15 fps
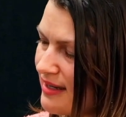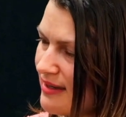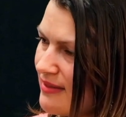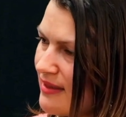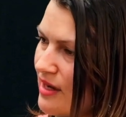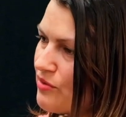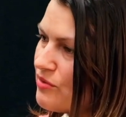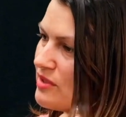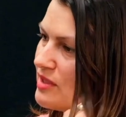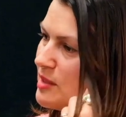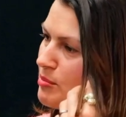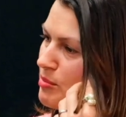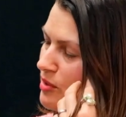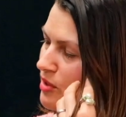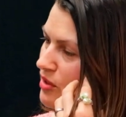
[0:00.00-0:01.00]
and that really
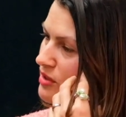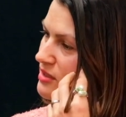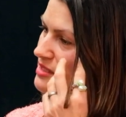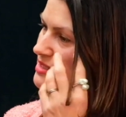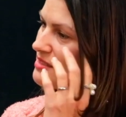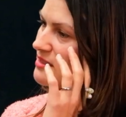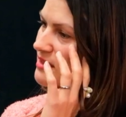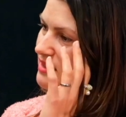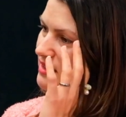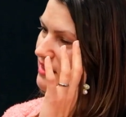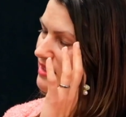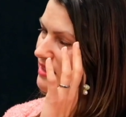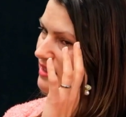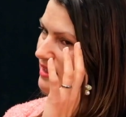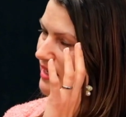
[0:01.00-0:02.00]
blocks
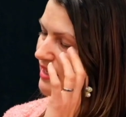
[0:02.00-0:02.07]
the